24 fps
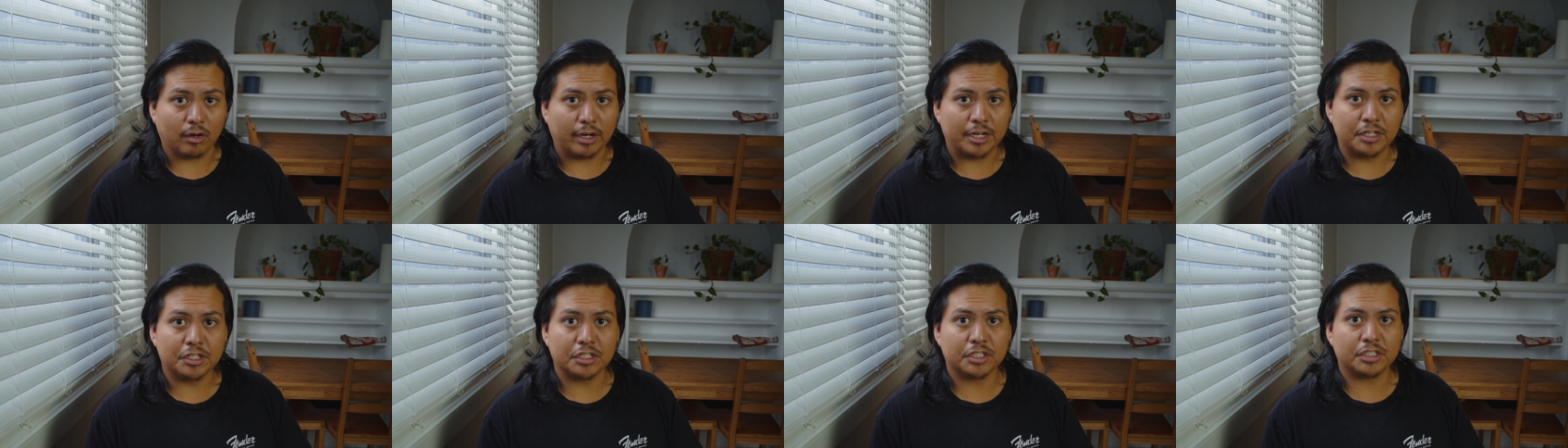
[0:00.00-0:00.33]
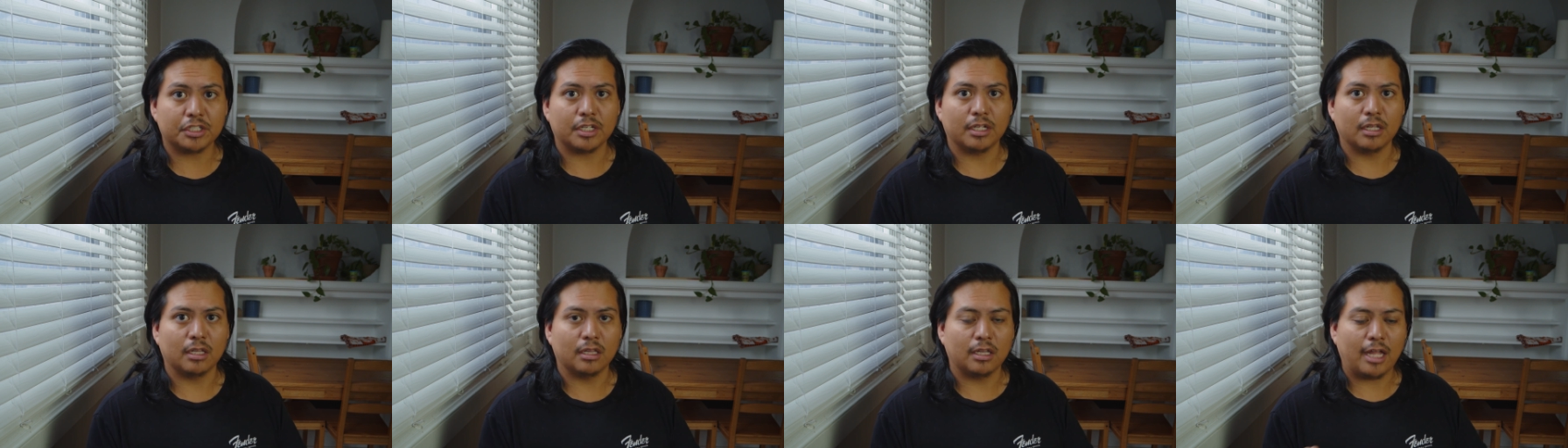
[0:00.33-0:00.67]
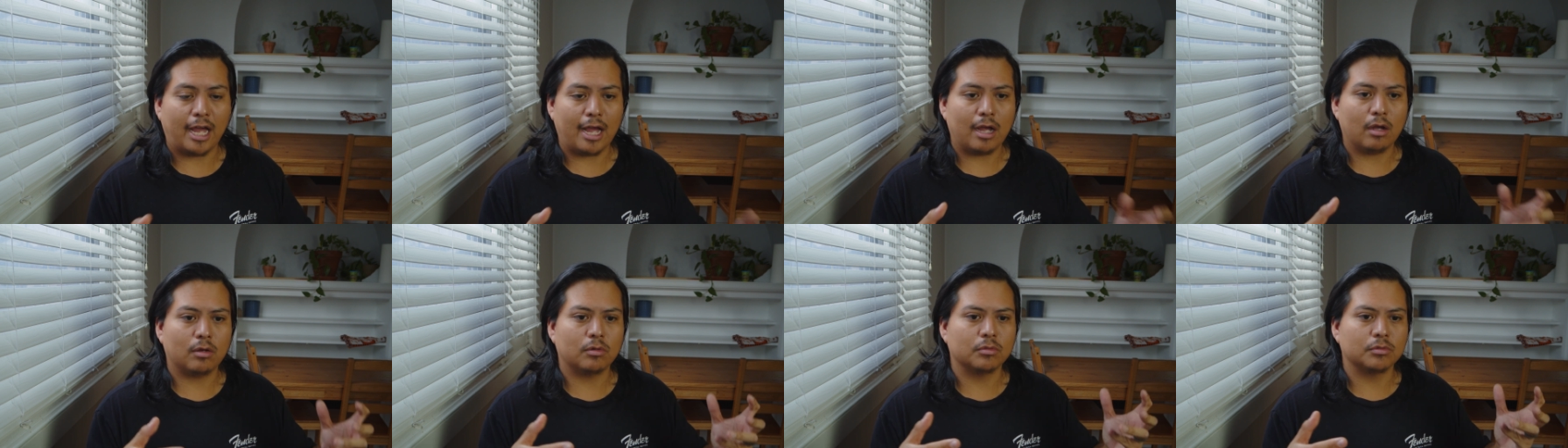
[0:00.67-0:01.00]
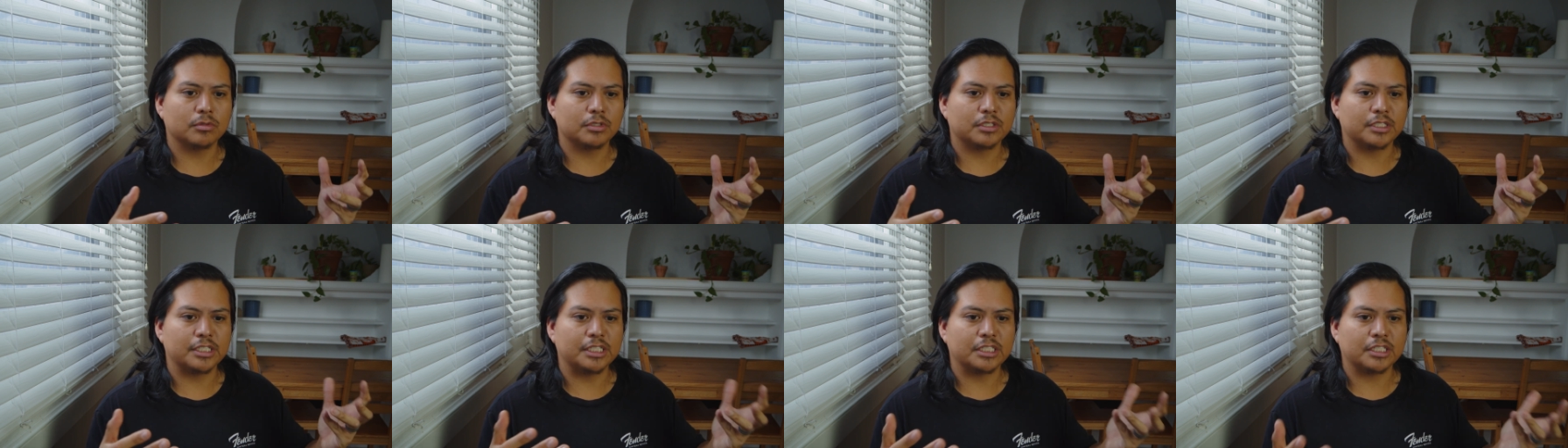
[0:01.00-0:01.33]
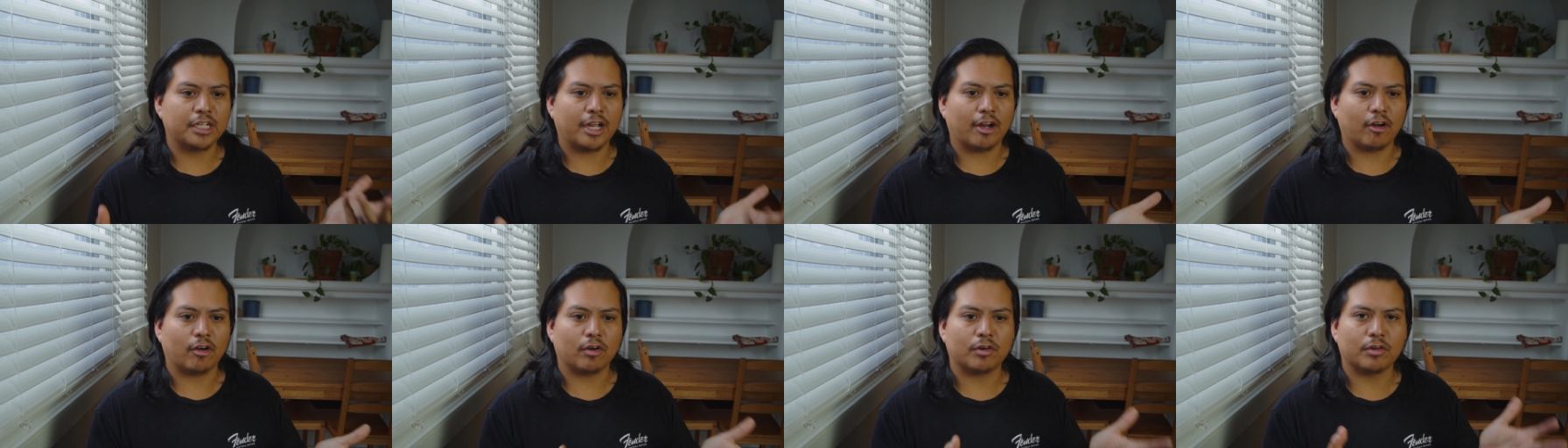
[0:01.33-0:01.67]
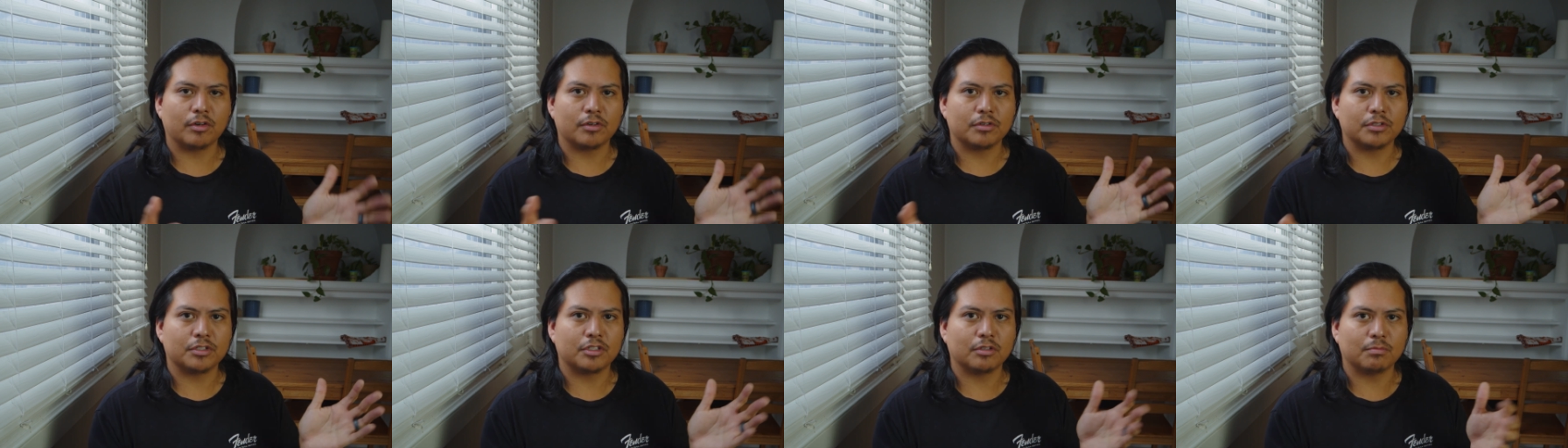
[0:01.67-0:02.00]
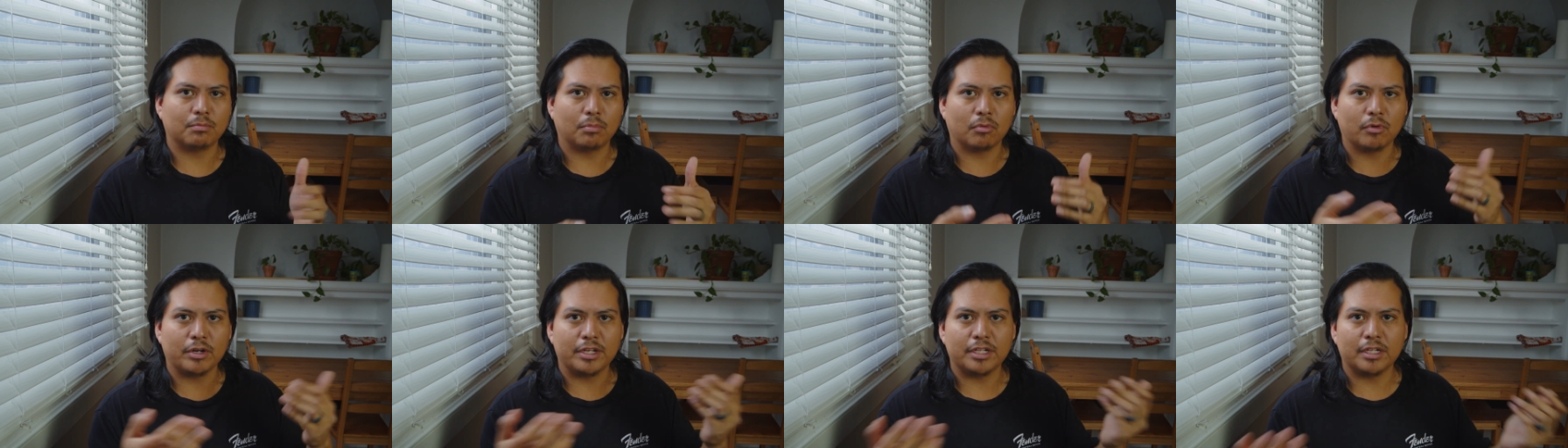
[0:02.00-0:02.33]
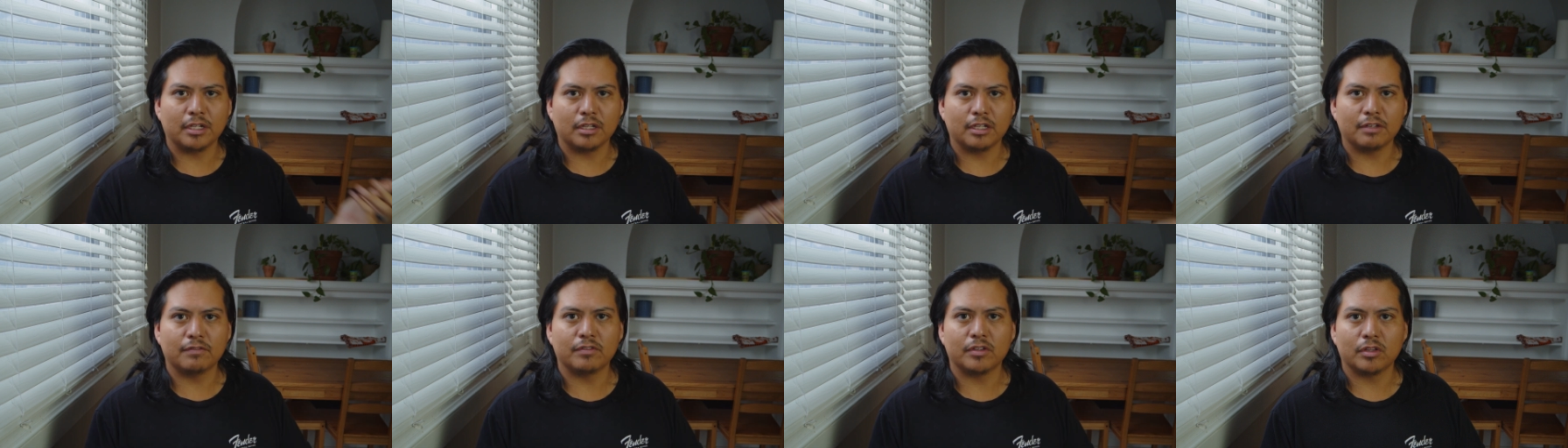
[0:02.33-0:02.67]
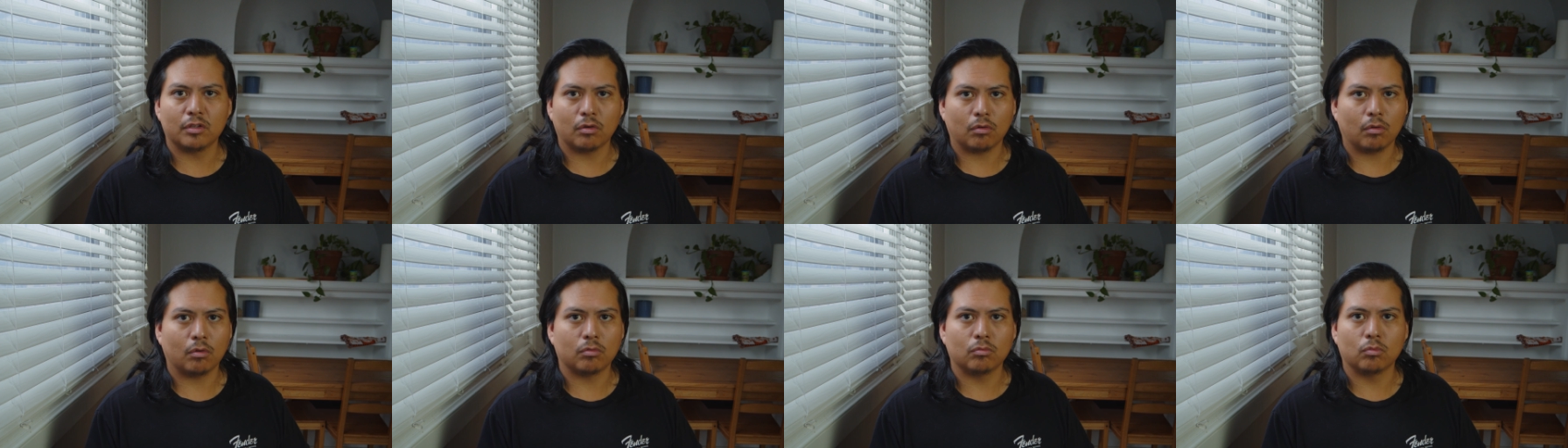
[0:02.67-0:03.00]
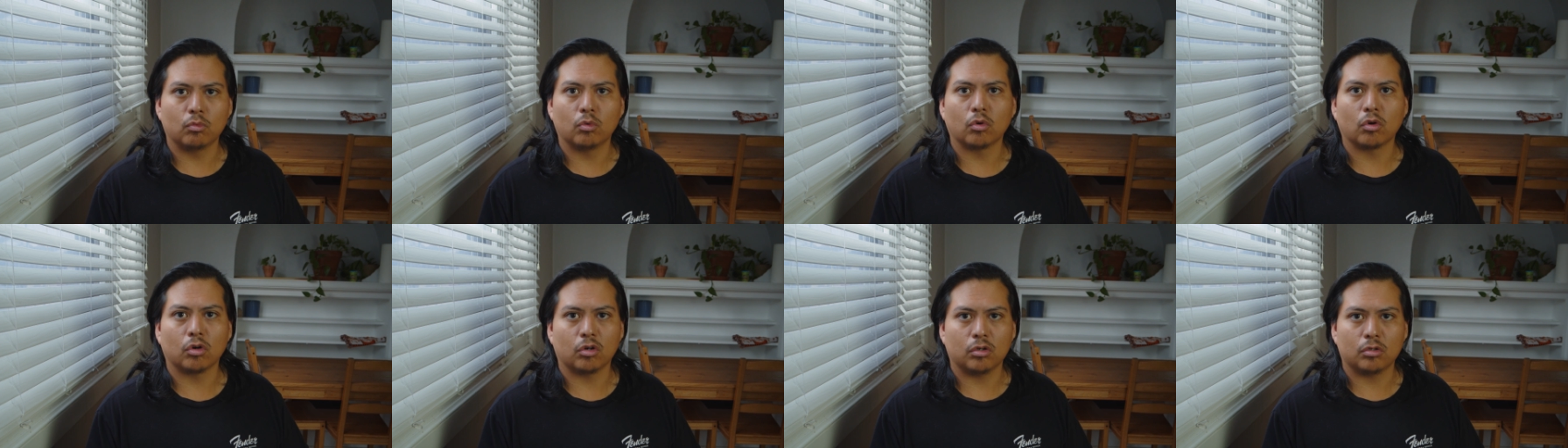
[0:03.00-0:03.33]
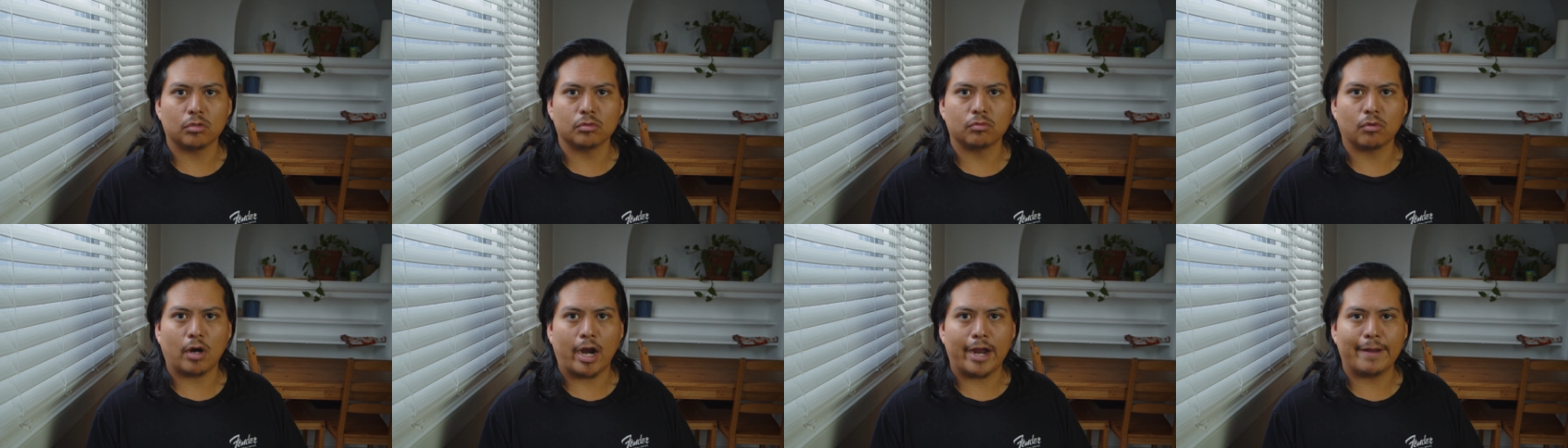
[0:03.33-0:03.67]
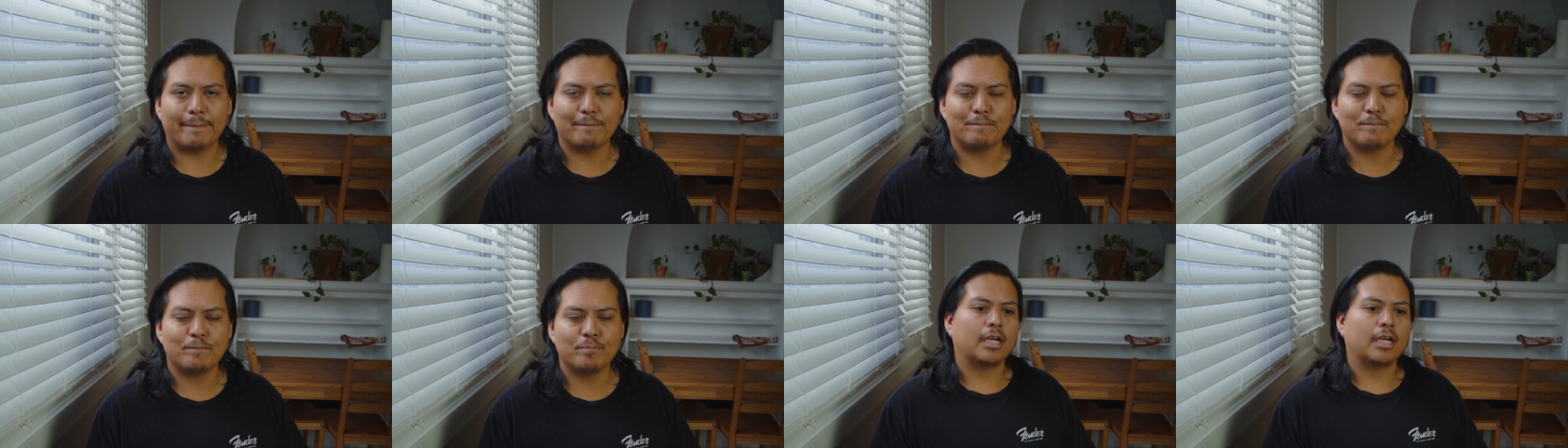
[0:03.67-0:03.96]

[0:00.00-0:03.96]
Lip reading: It just allows these characters to breathe and live in their own world, right?